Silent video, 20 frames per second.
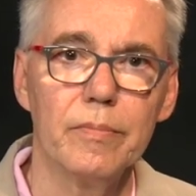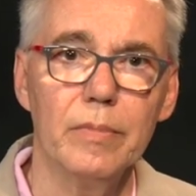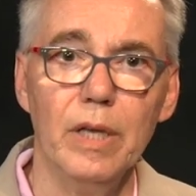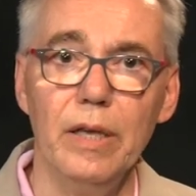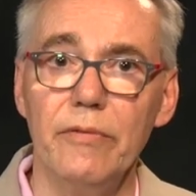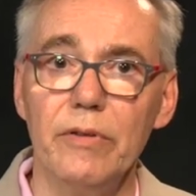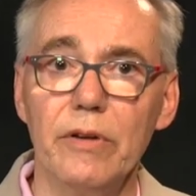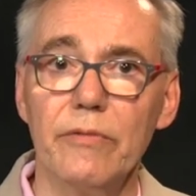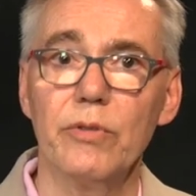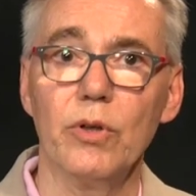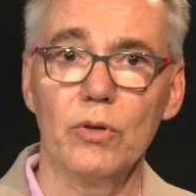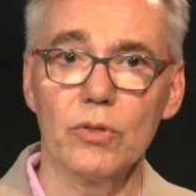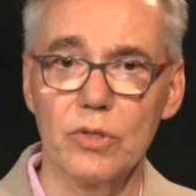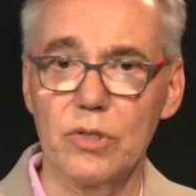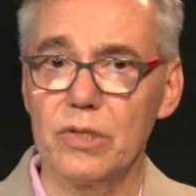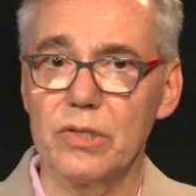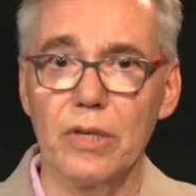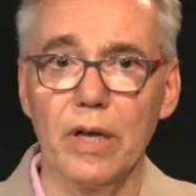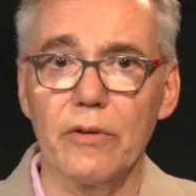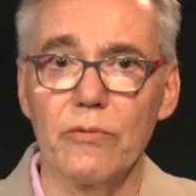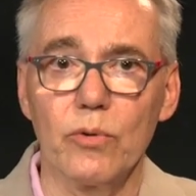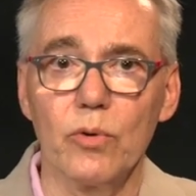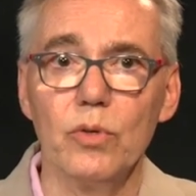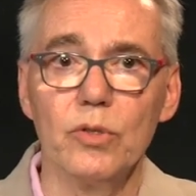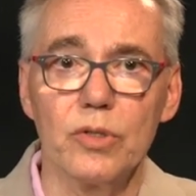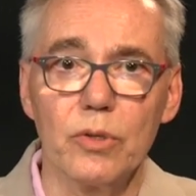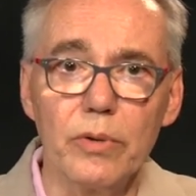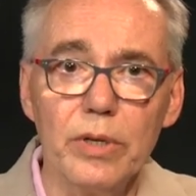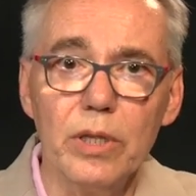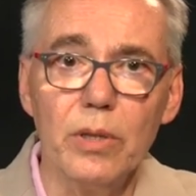Even if those set of
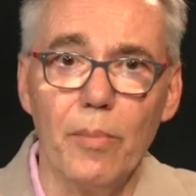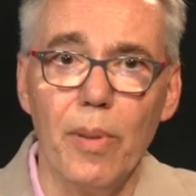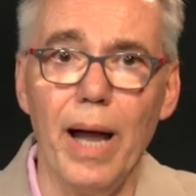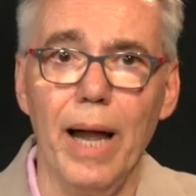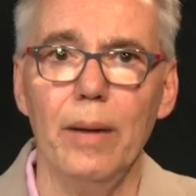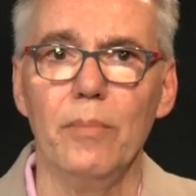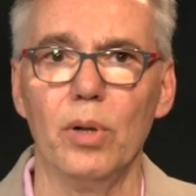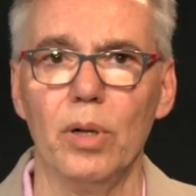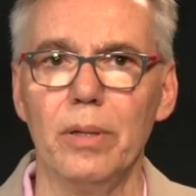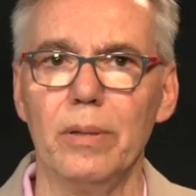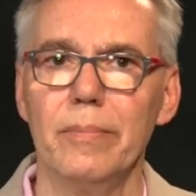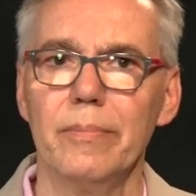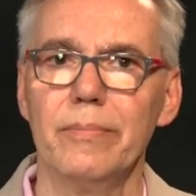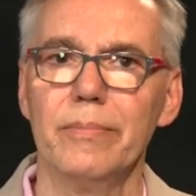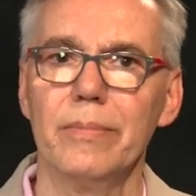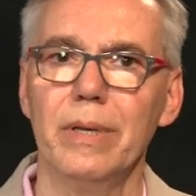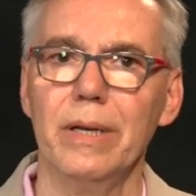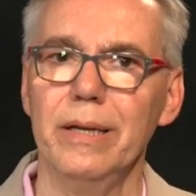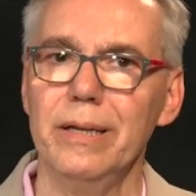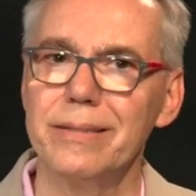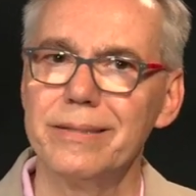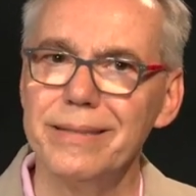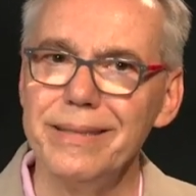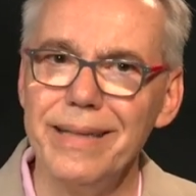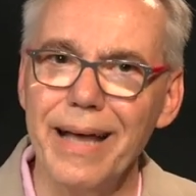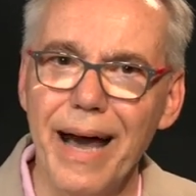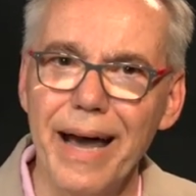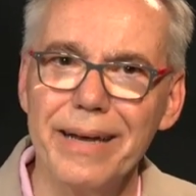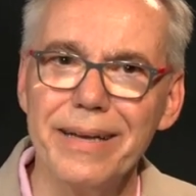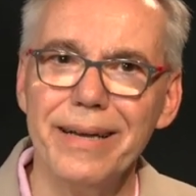rules are in the Bible, it's
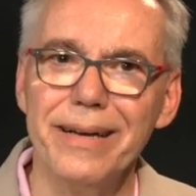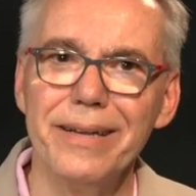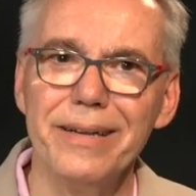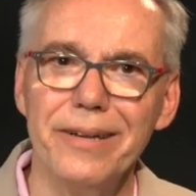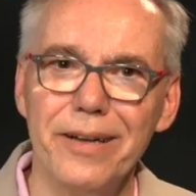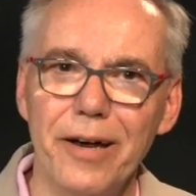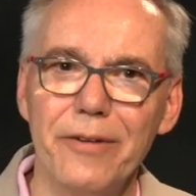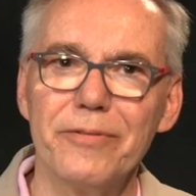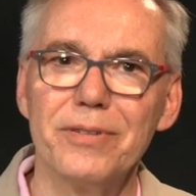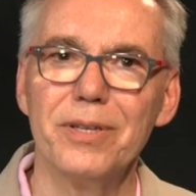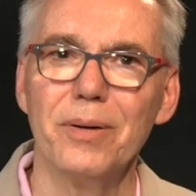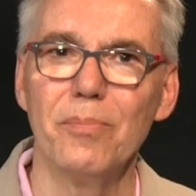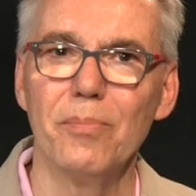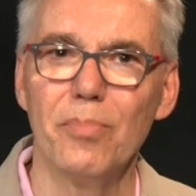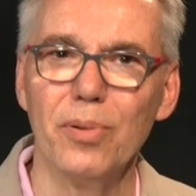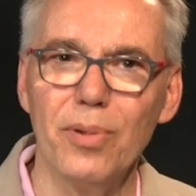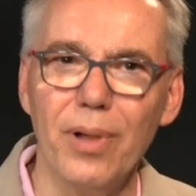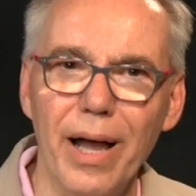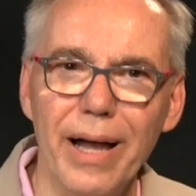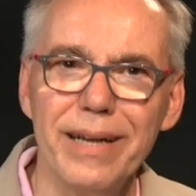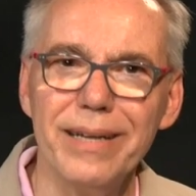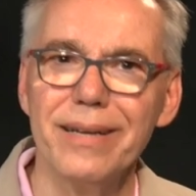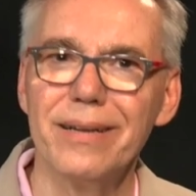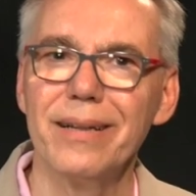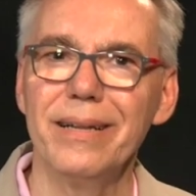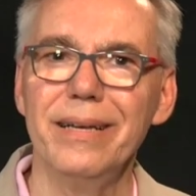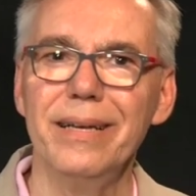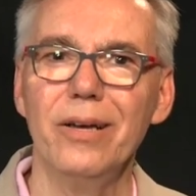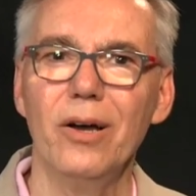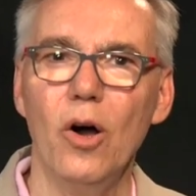not enough to
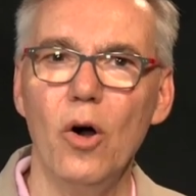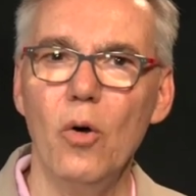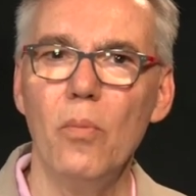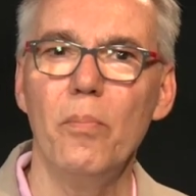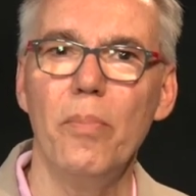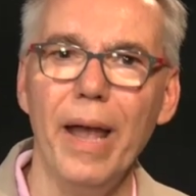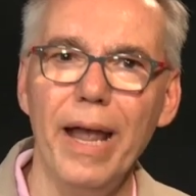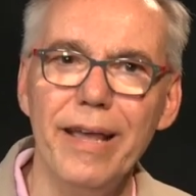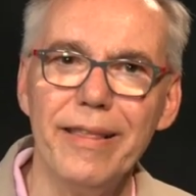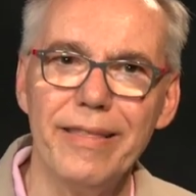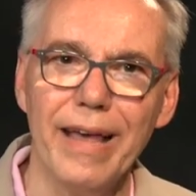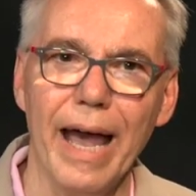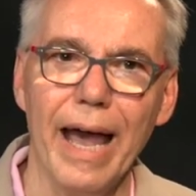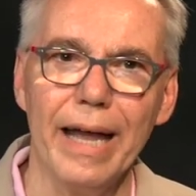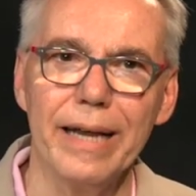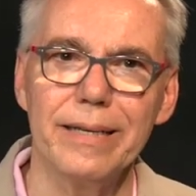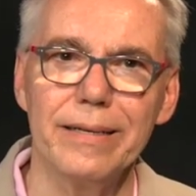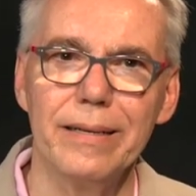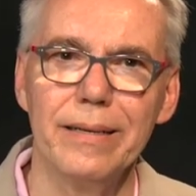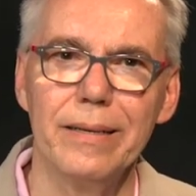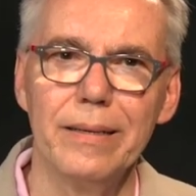blindly obey that.